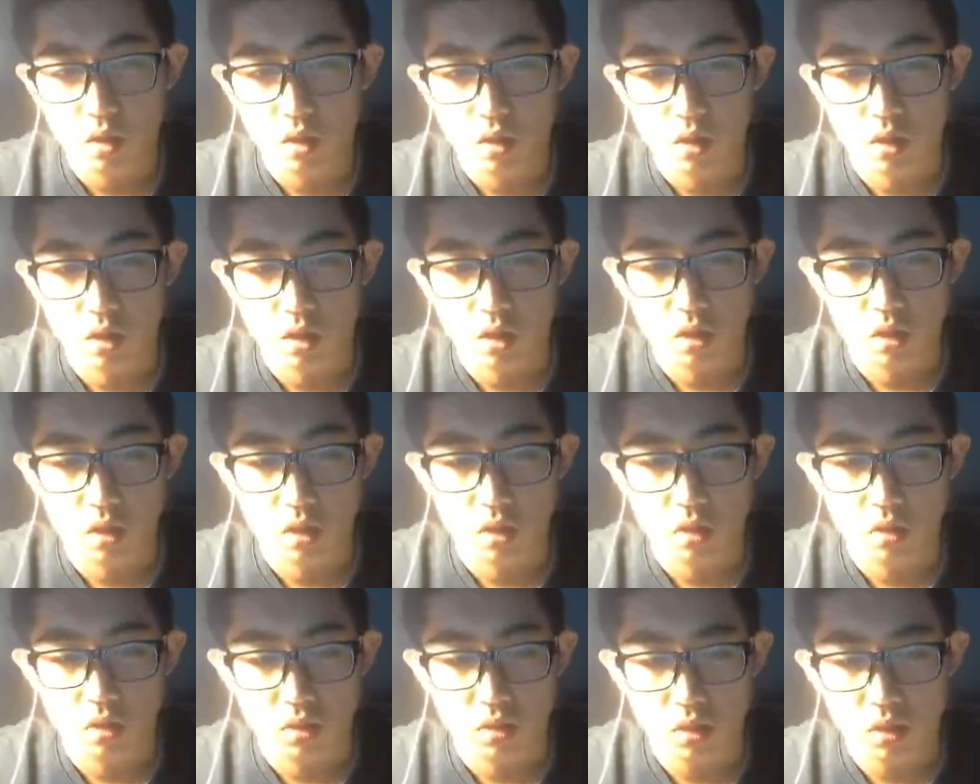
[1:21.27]
And
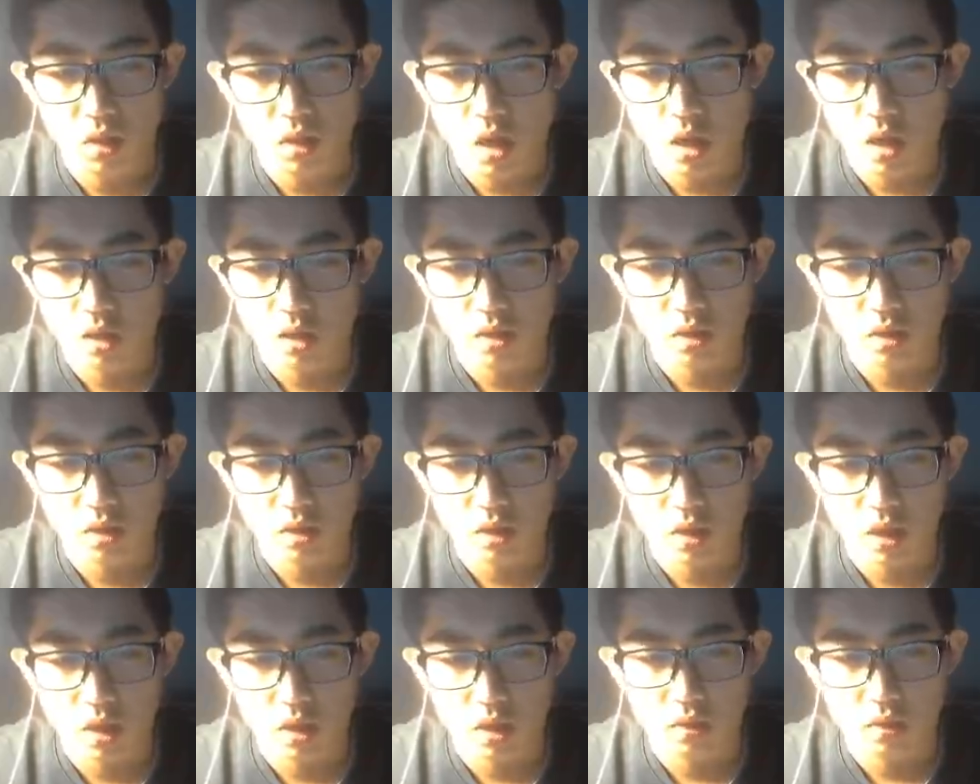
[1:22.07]
yeah, the
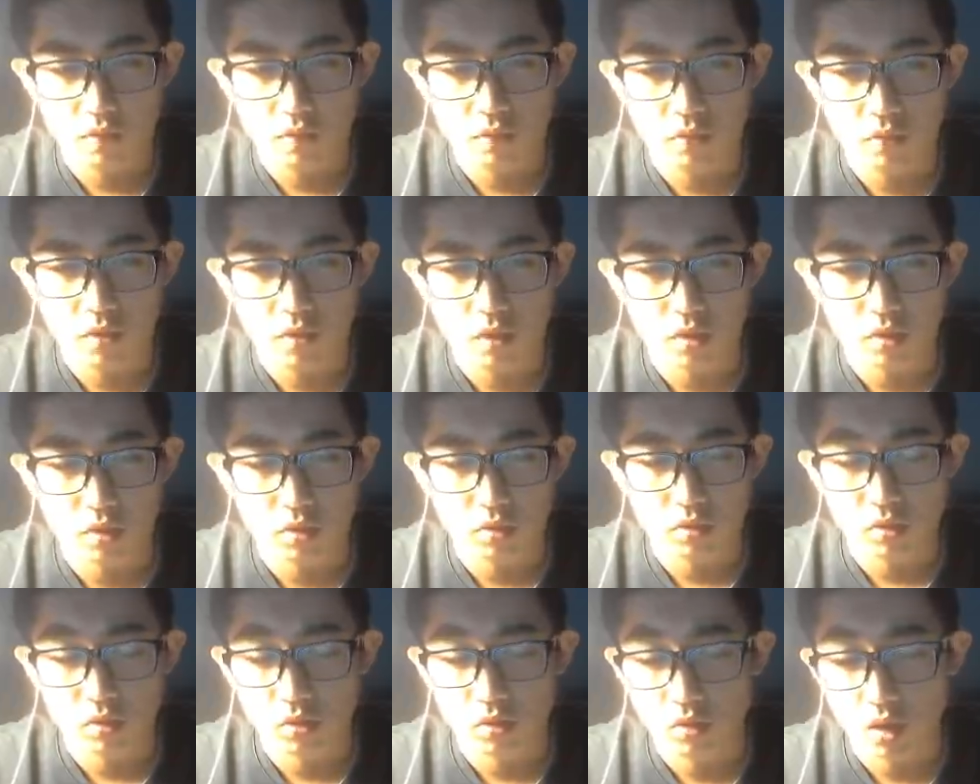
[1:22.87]
tank, if you, as
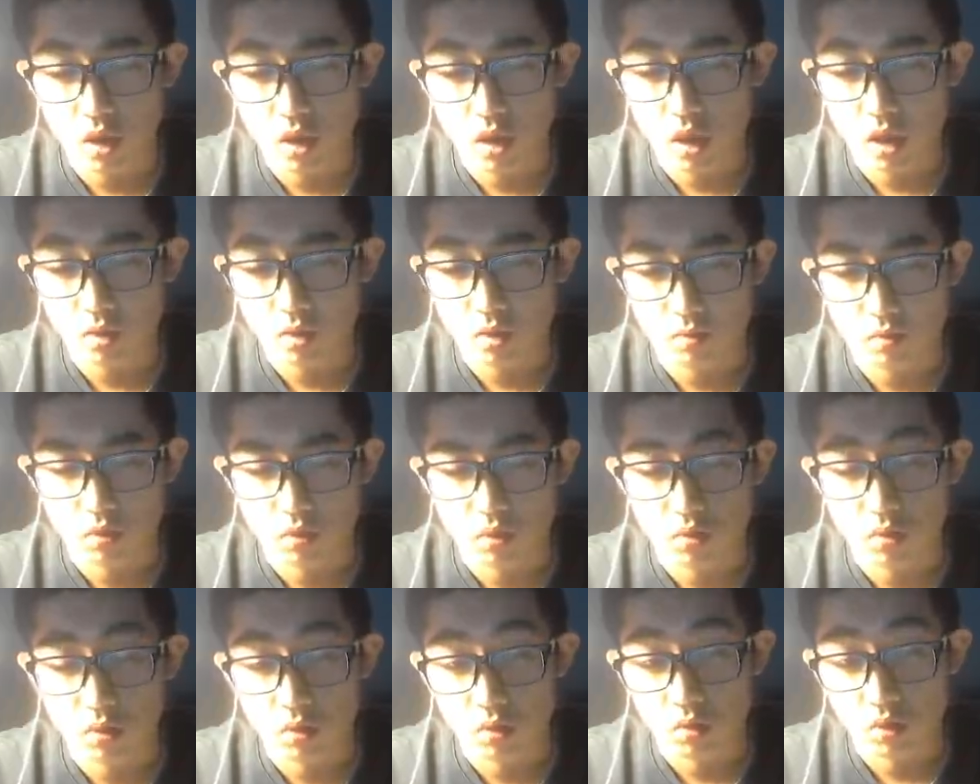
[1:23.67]
long as you aim,
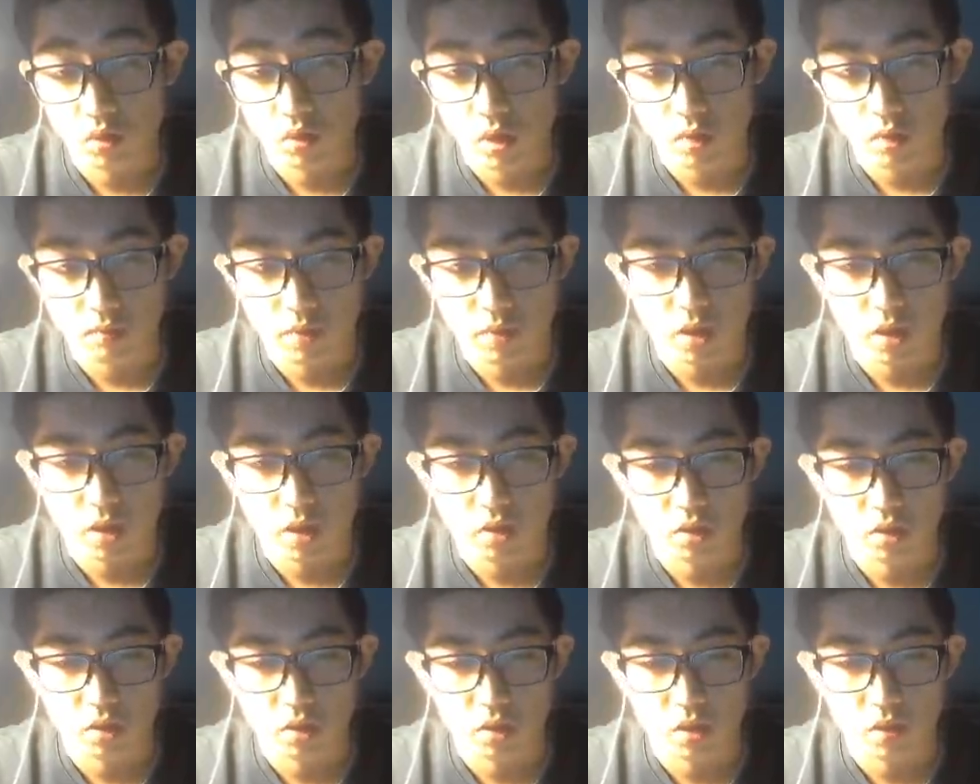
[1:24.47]
you know, you can
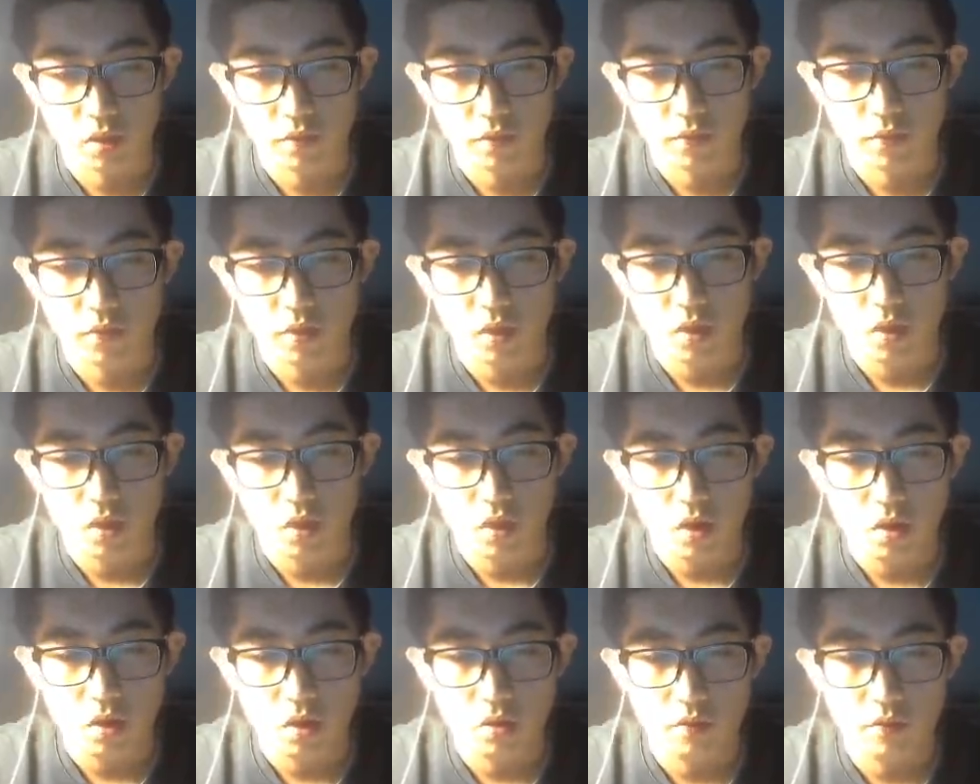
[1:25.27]
pen stuff
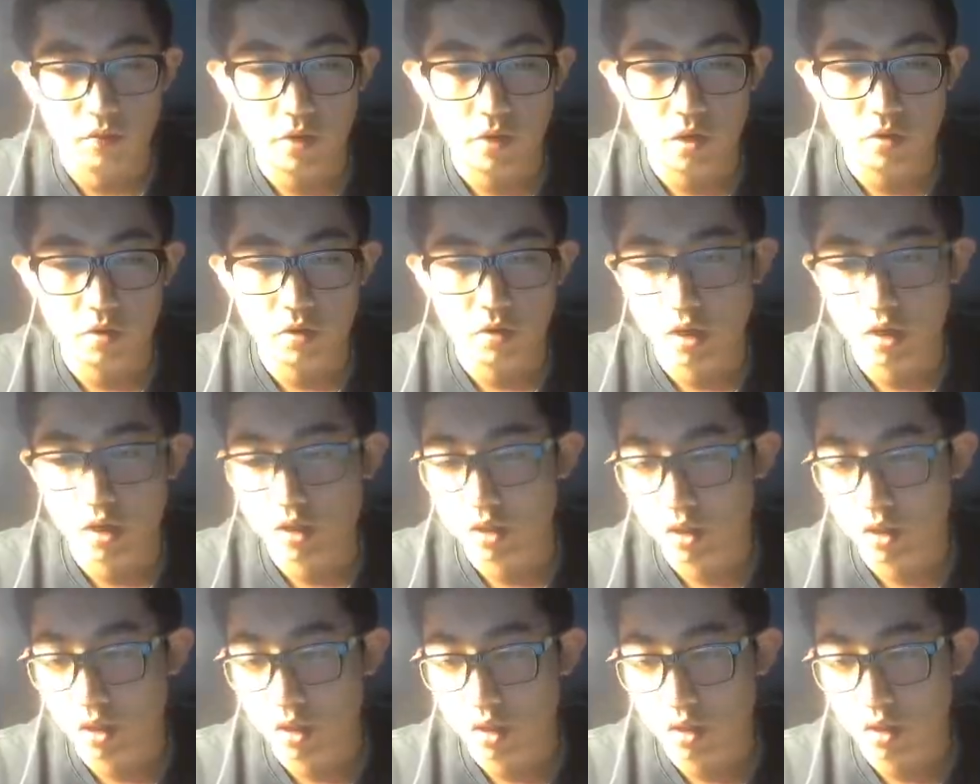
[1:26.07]
very
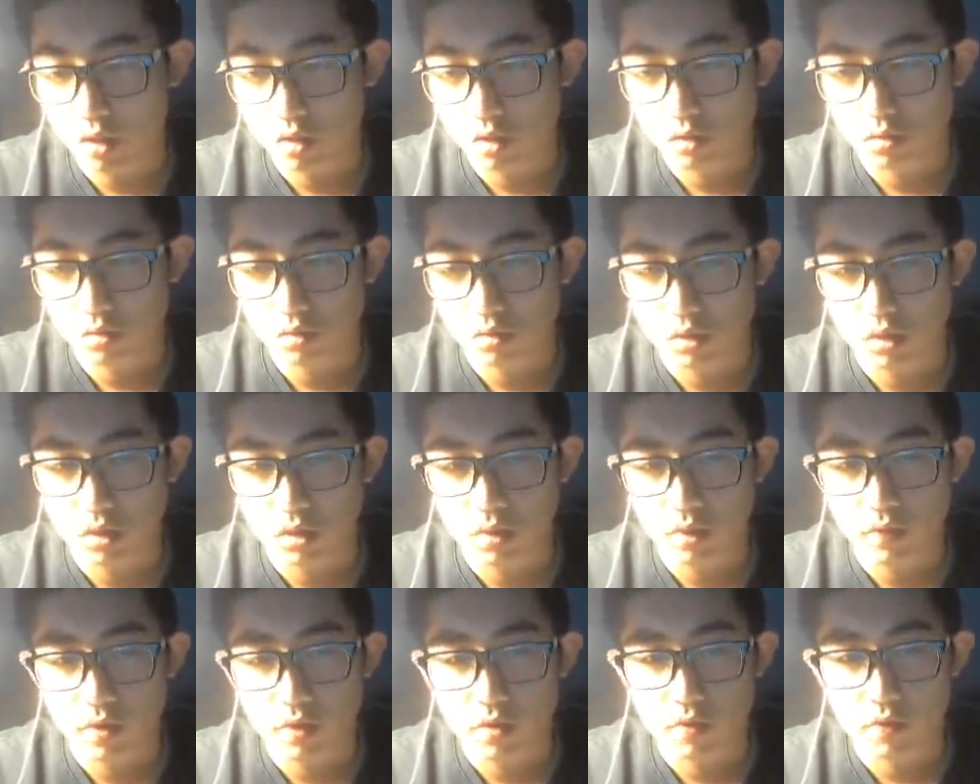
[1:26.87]
easily. So it's
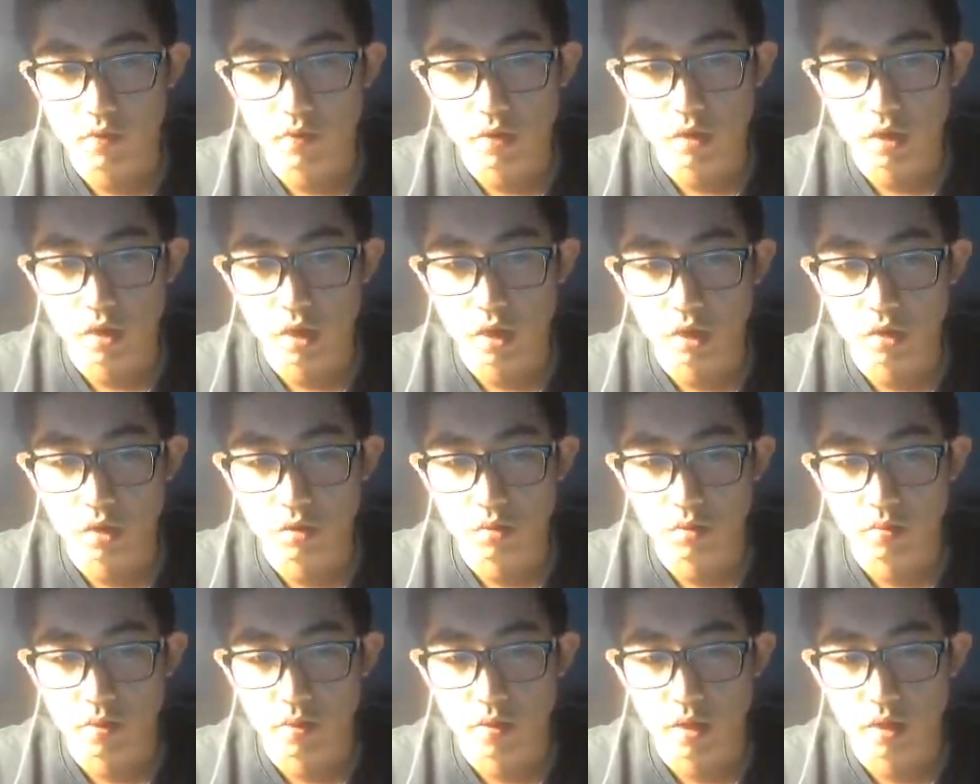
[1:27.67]
a very fun tank
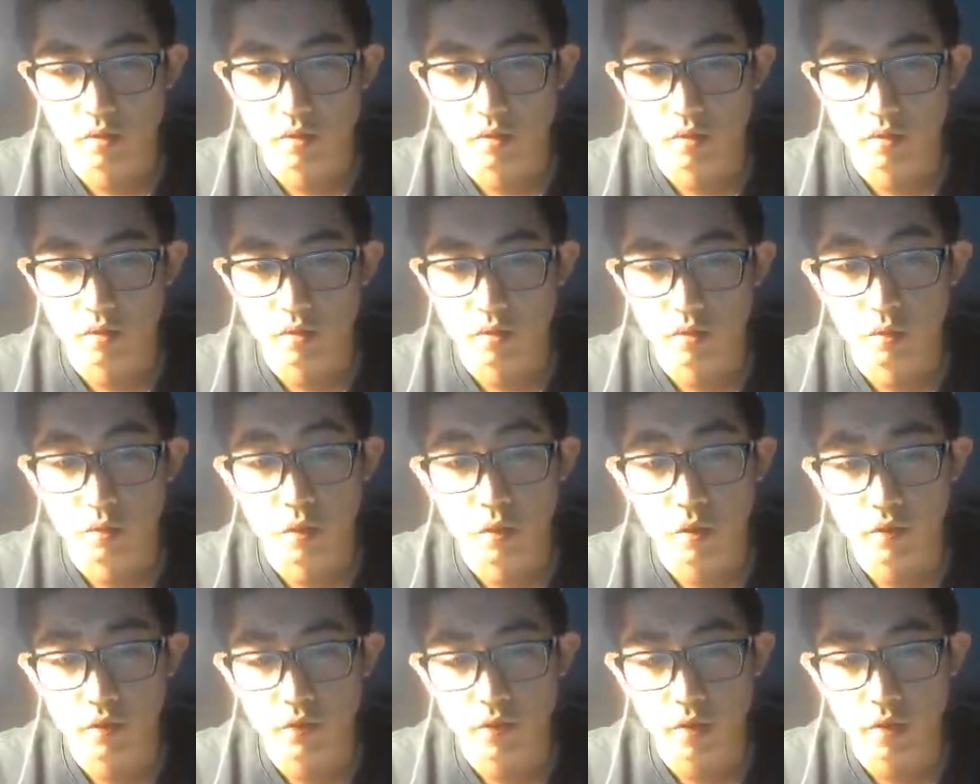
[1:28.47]
to play
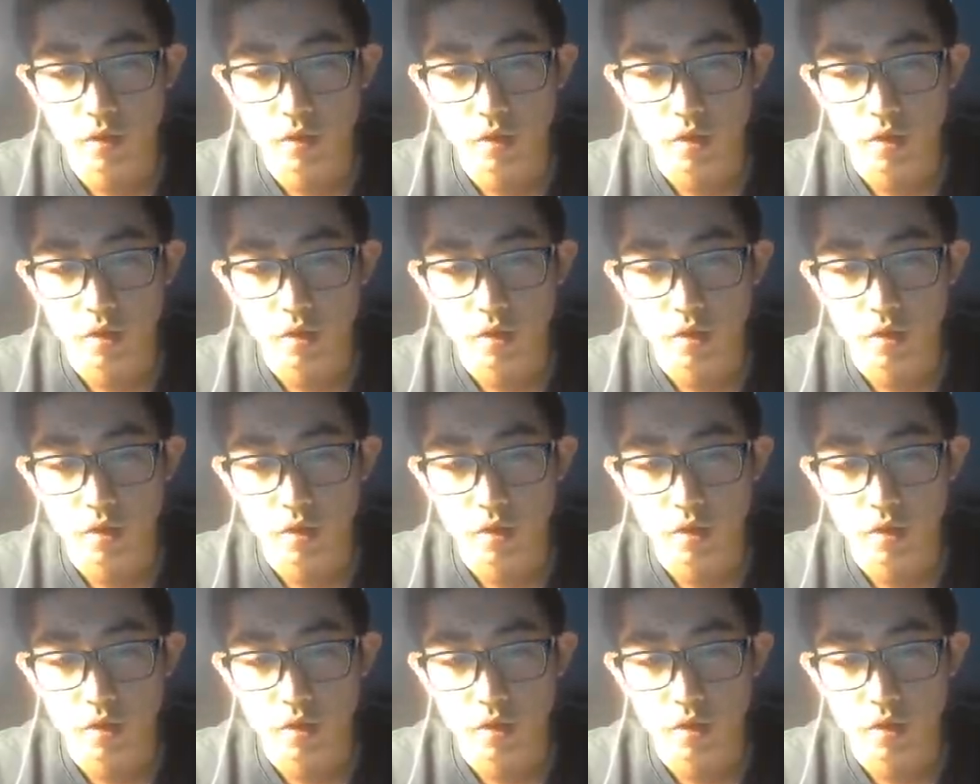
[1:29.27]
with.